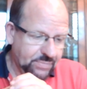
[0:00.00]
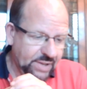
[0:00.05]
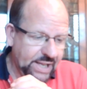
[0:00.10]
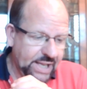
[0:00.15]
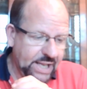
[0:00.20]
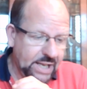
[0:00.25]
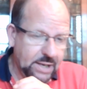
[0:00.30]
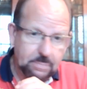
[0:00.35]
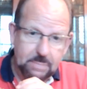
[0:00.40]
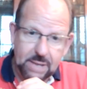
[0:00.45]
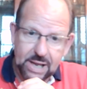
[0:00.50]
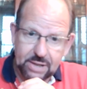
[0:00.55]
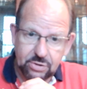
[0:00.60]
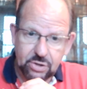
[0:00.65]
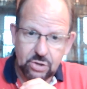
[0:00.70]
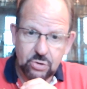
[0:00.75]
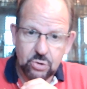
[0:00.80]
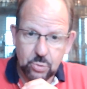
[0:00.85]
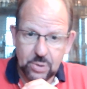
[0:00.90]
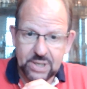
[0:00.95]
in
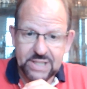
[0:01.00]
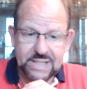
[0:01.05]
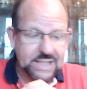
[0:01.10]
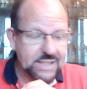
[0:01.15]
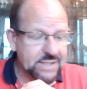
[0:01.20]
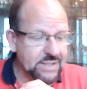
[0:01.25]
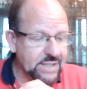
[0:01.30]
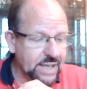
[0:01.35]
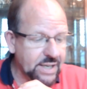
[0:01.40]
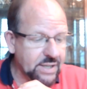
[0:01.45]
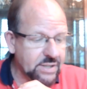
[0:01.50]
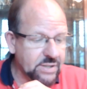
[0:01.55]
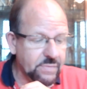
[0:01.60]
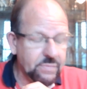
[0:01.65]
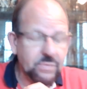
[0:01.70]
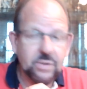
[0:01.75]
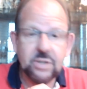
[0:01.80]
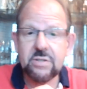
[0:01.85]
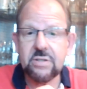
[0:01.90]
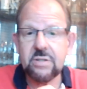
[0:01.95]
Matthew 26
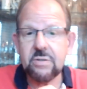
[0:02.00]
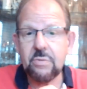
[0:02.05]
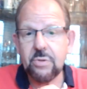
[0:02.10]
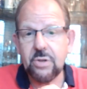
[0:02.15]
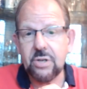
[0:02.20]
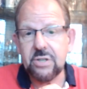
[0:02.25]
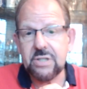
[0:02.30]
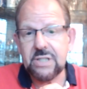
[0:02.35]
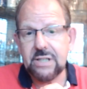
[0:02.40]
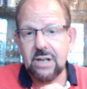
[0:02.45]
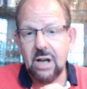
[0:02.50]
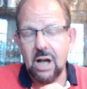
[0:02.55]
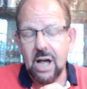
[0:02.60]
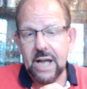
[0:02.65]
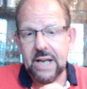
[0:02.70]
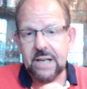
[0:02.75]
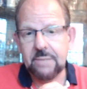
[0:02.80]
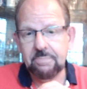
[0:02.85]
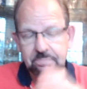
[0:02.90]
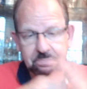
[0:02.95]
and verse
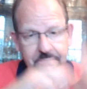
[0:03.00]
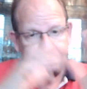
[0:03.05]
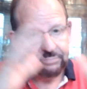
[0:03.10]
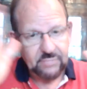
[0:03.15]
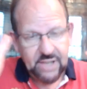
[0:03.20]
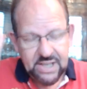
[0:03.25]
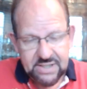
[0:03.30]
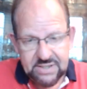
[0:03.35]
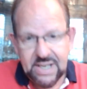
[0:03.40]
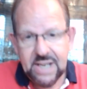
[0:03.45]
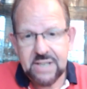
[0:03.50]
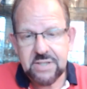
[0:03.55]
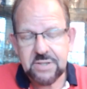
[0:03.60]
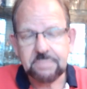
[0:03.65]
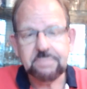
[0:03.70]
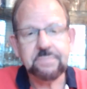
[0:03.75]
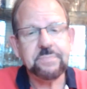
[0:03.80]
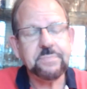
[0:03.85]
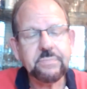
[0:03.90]
39 says,